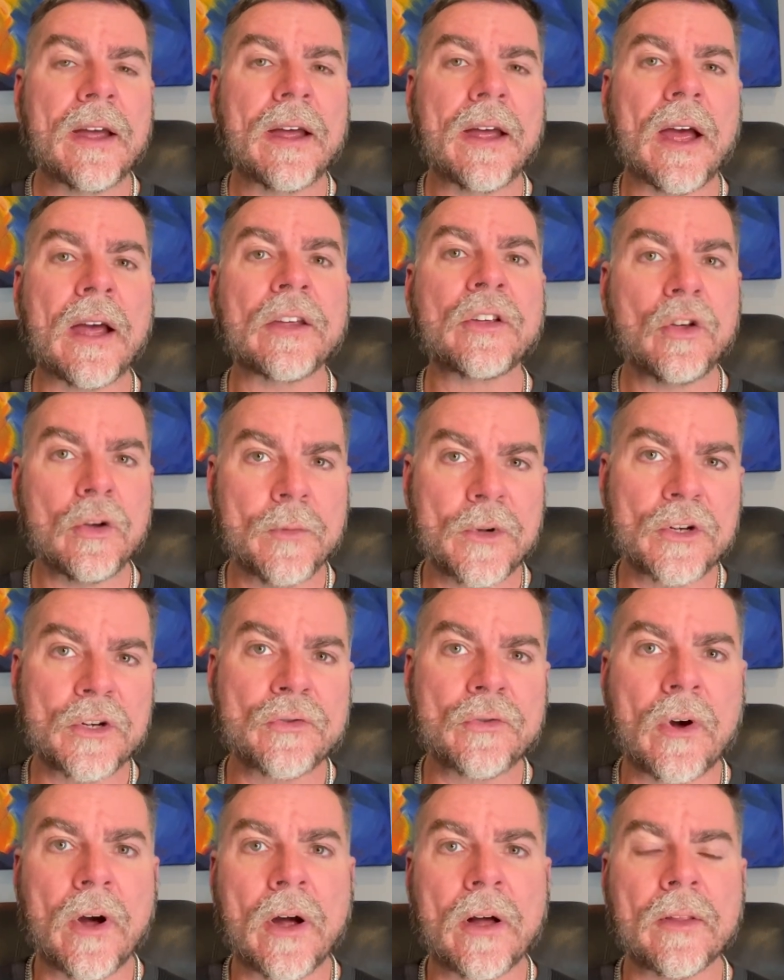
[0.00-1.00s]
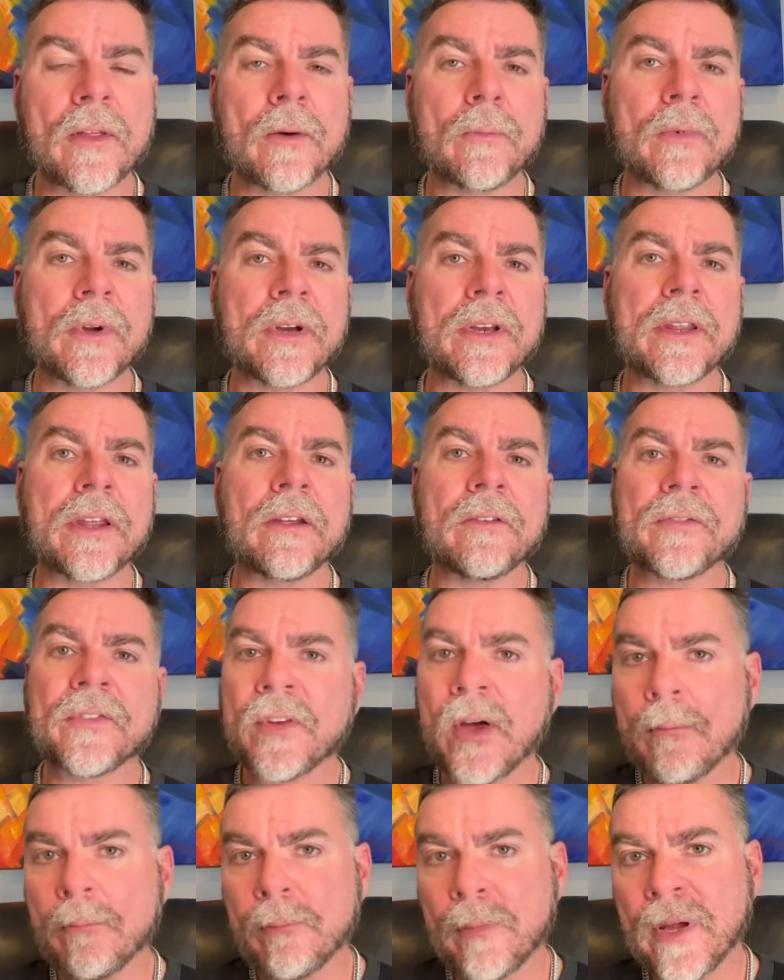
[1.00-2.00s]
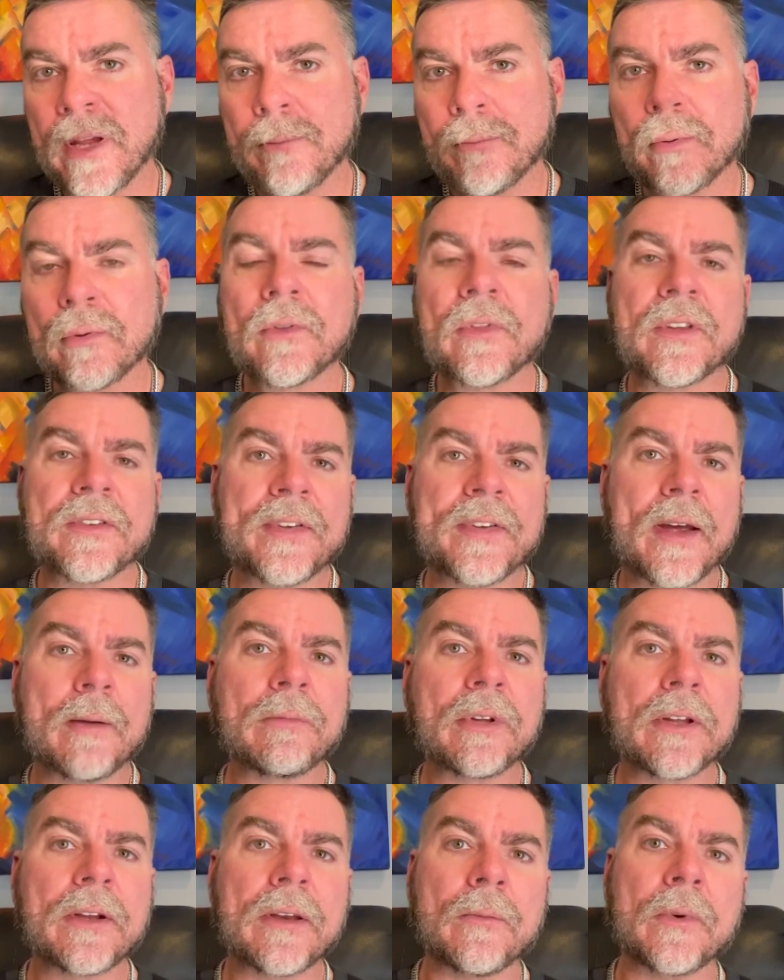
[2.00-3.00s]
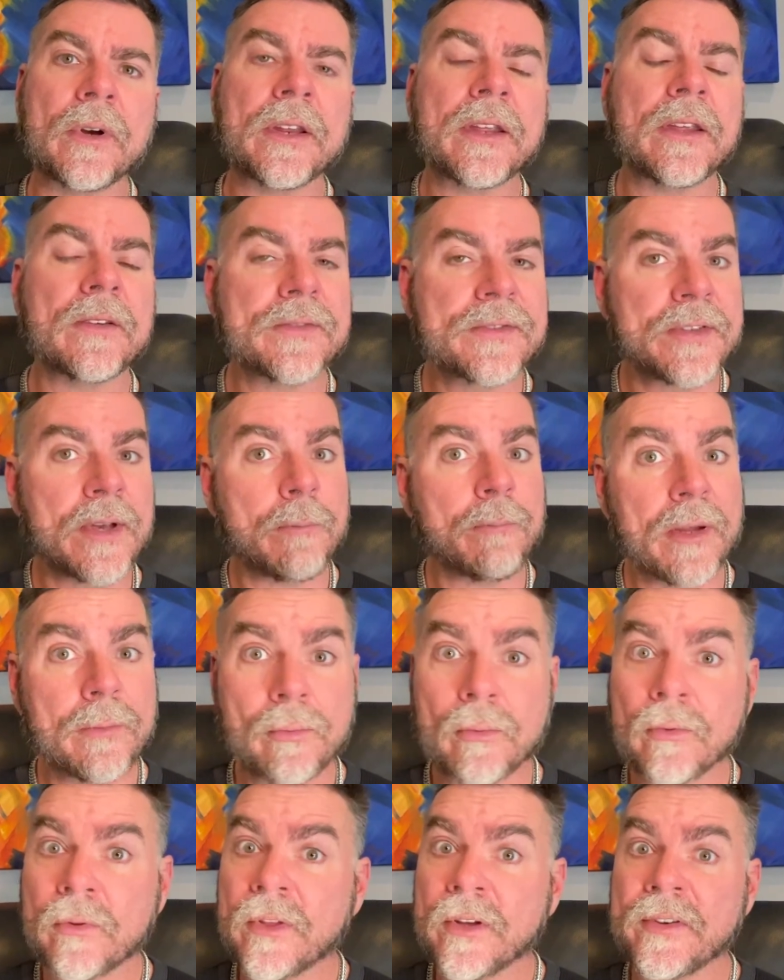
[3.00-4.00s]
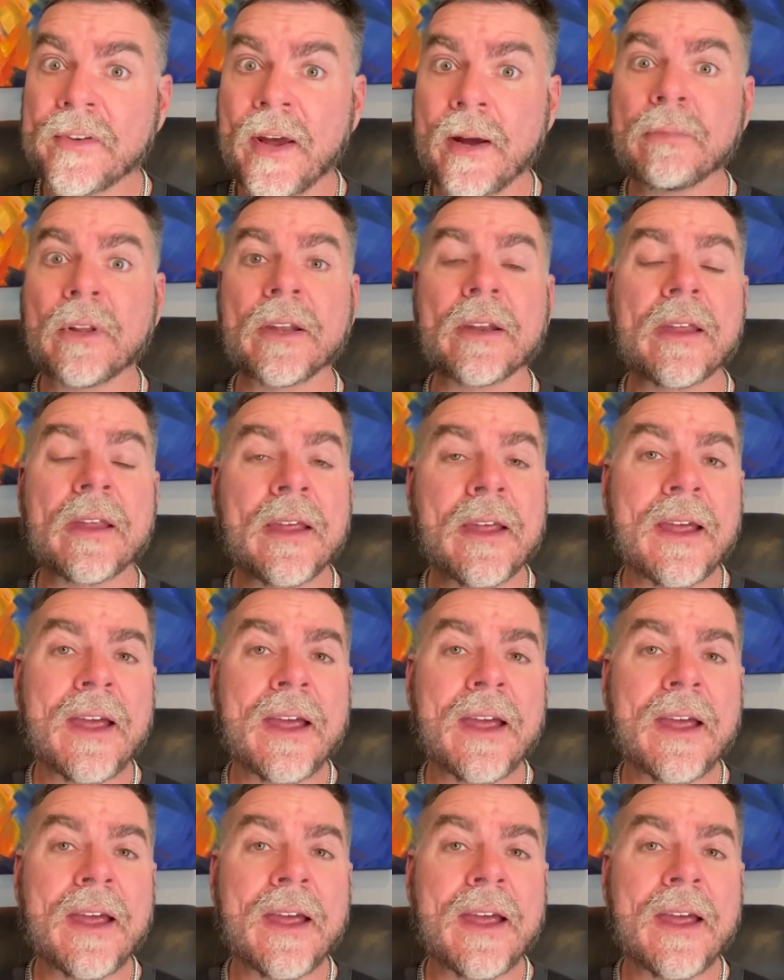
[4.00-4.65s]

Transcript: a human trial that we'd give some people the tablet and we'd give some people the tablet